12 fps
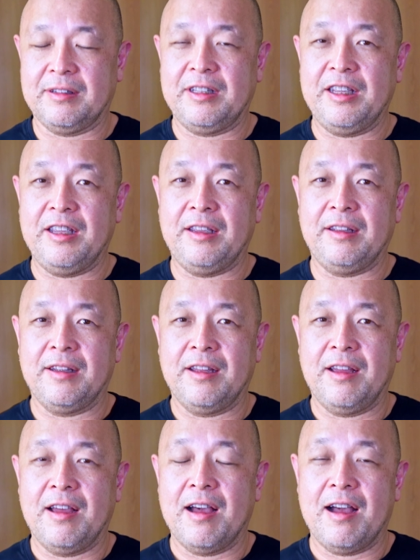the
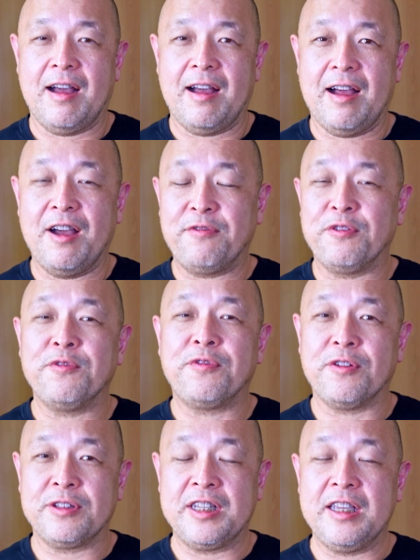iPhone
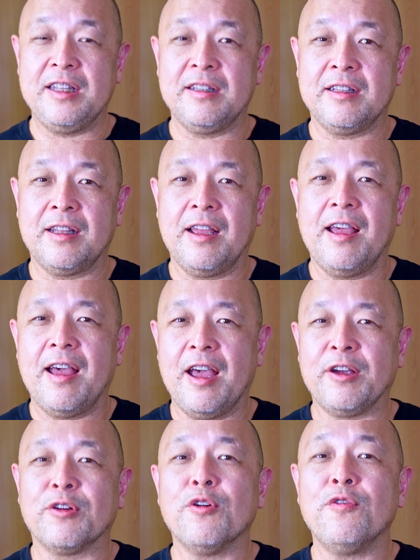14
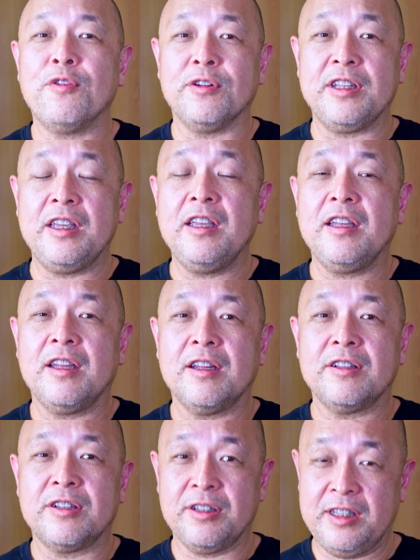and go for the
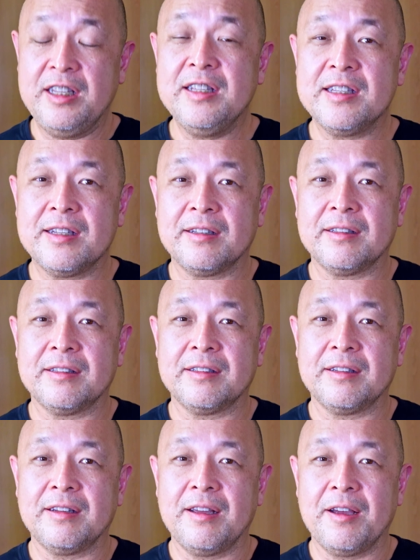13th?
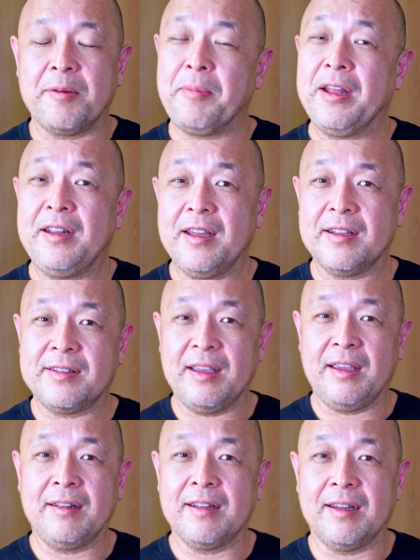Many are
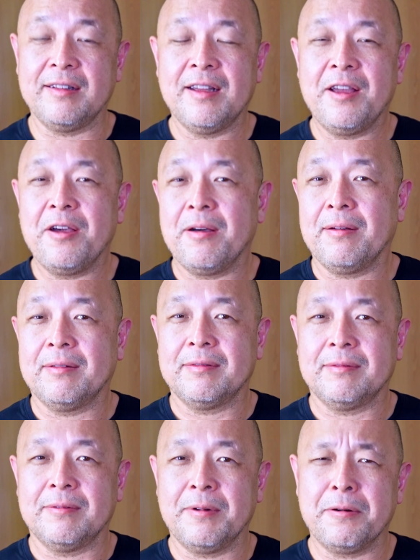saying that,
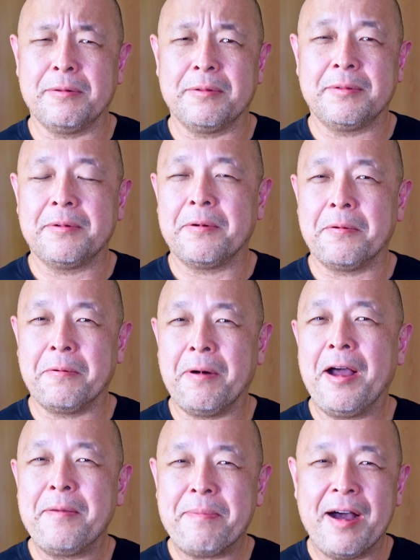well,
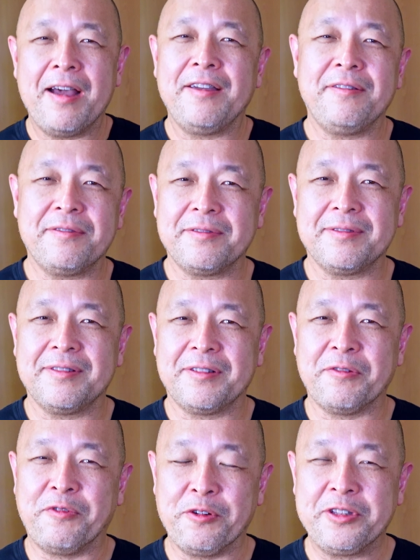why buy
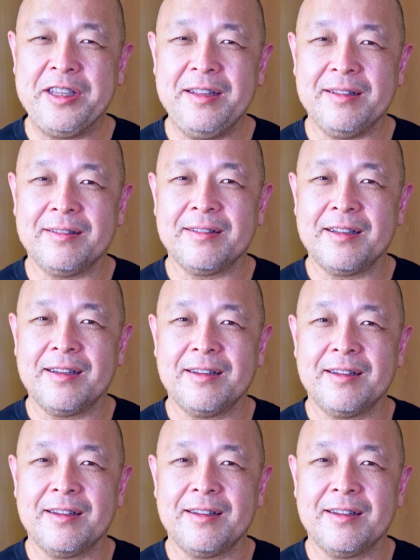the 14?